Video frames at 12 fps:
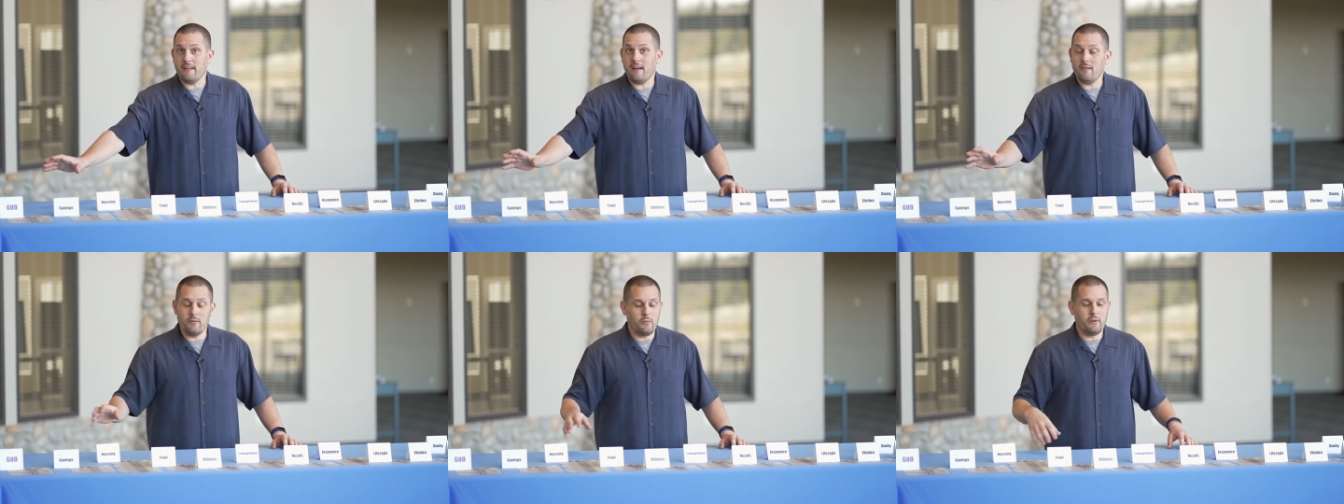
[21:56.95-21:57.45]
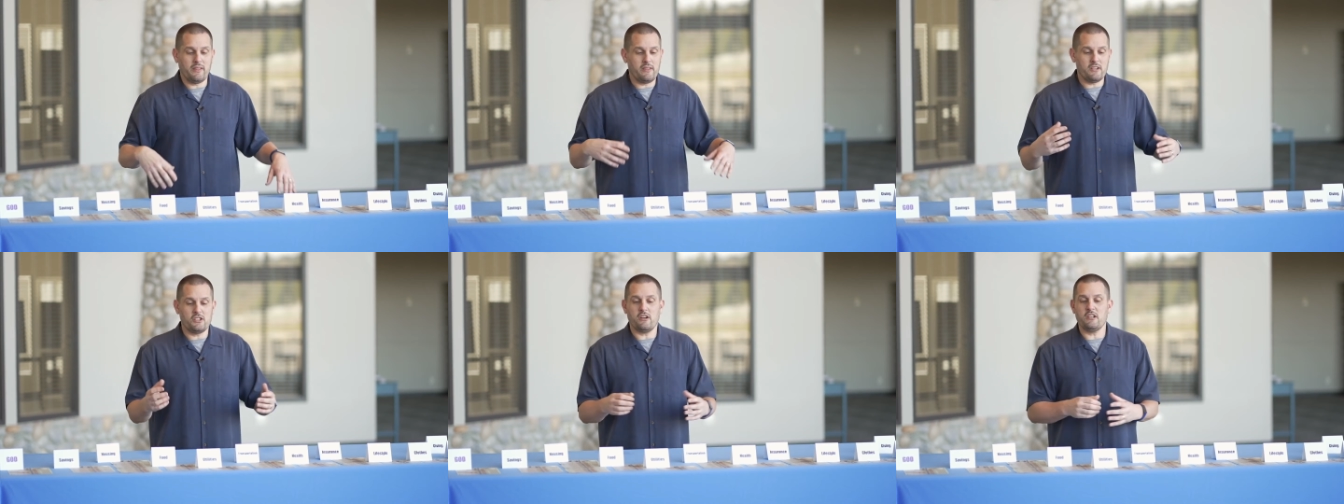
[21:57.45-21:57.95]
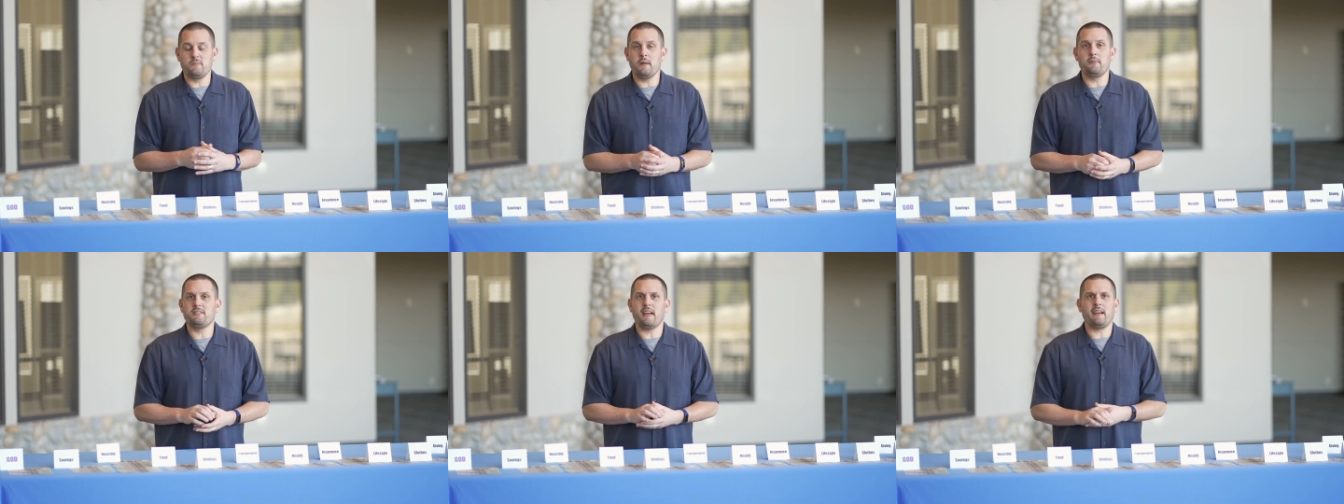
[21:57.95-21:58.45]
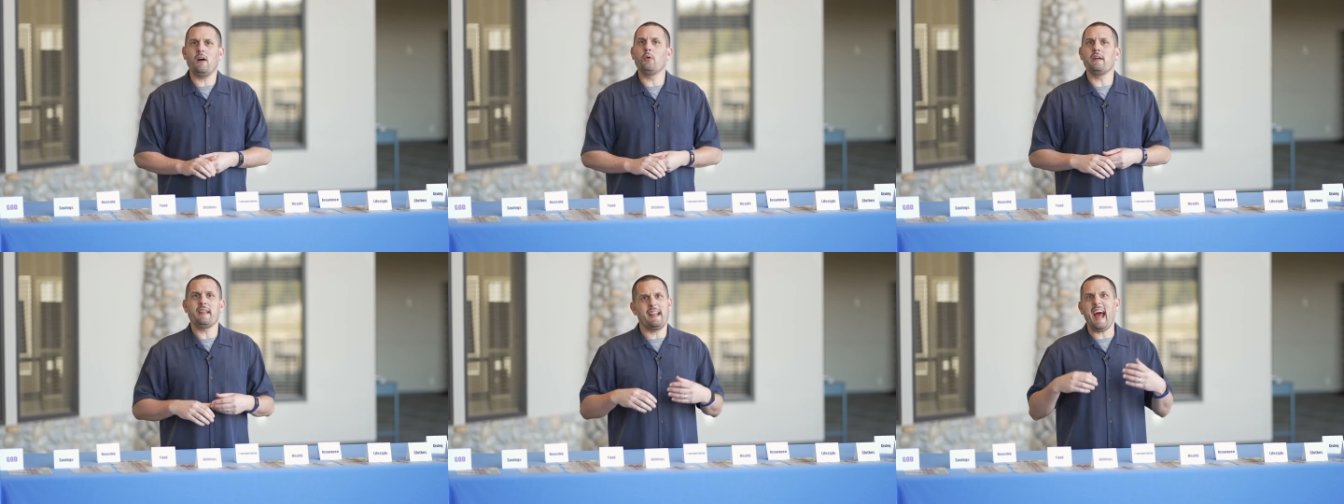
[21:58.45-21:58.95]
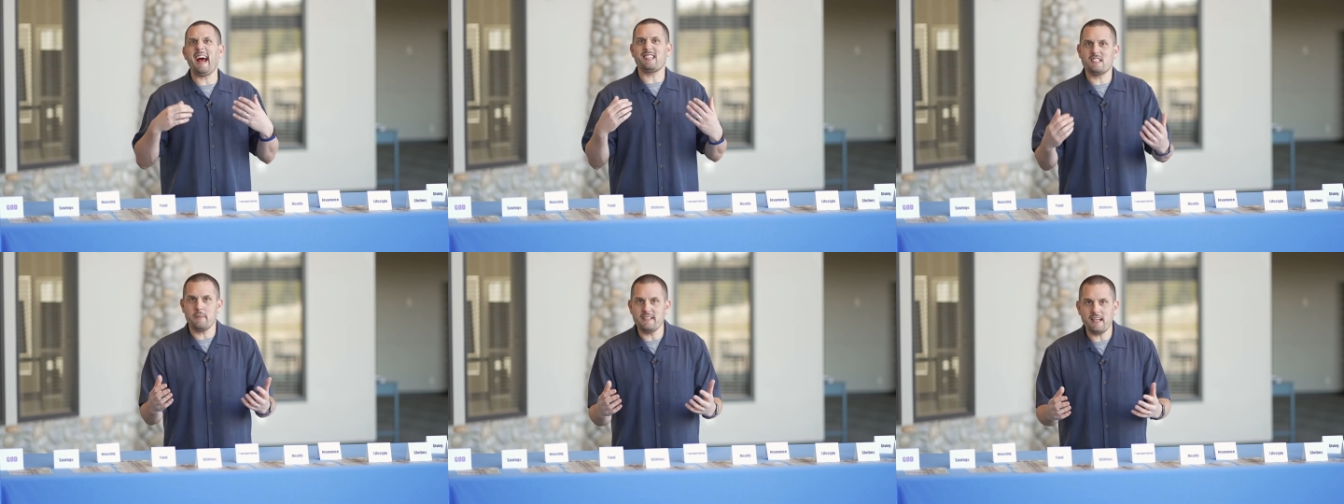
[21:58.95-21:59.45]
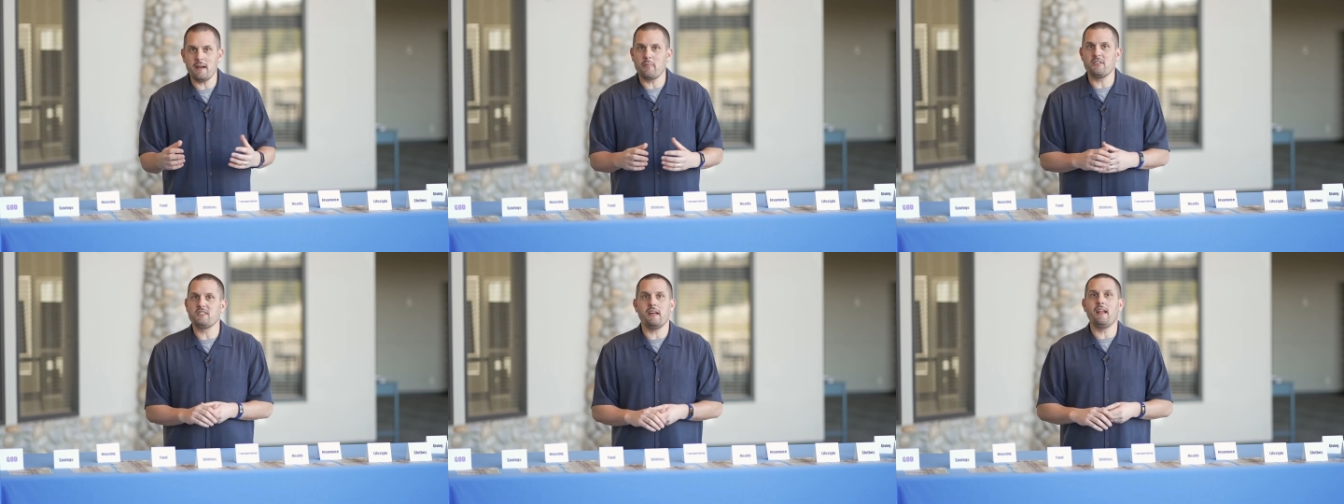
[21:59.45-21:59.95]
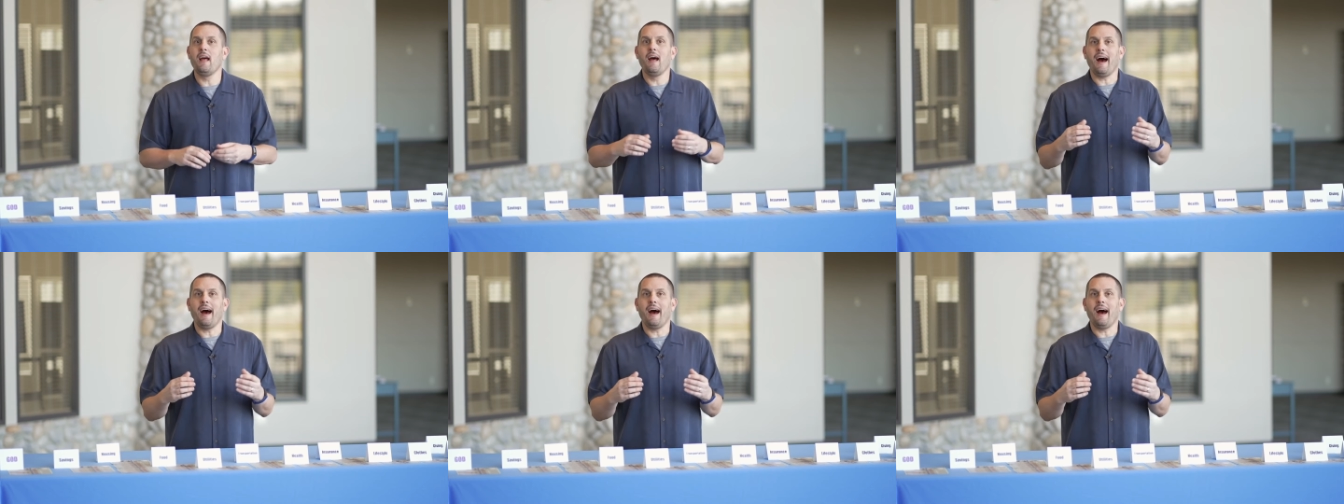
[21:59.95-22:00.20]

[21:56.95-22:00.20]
Now, within the church, people say, oh, it has to be 10%.